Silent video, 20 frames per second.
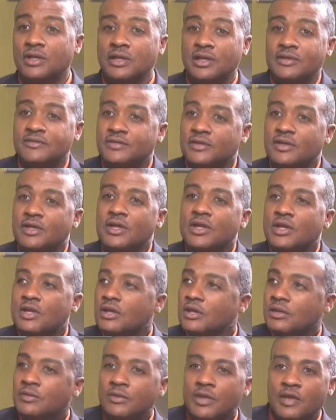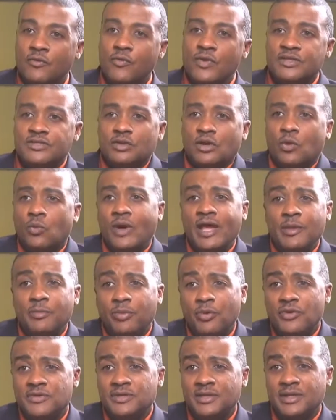Listen, if we saw a white
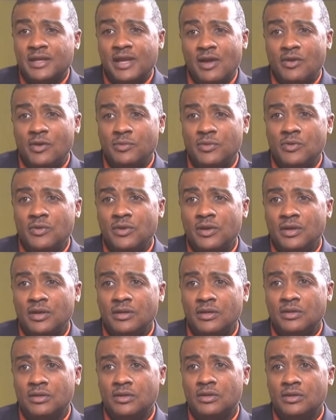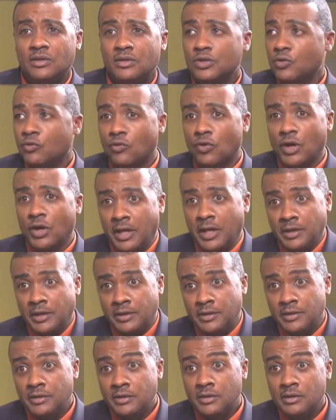person in our community, you run.
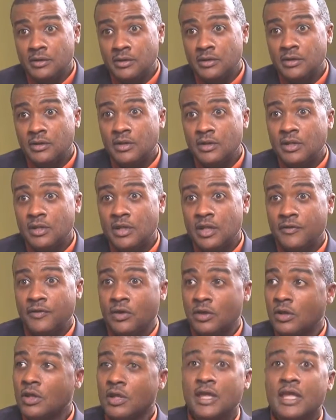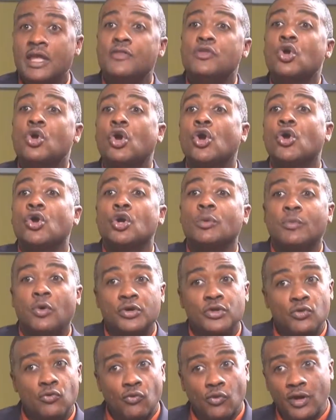If either you hurt him or
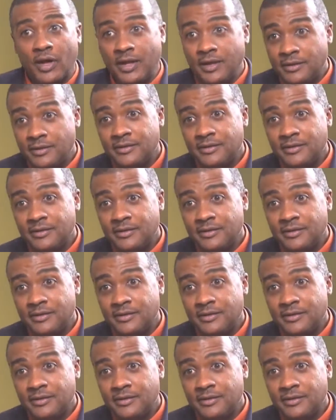you run.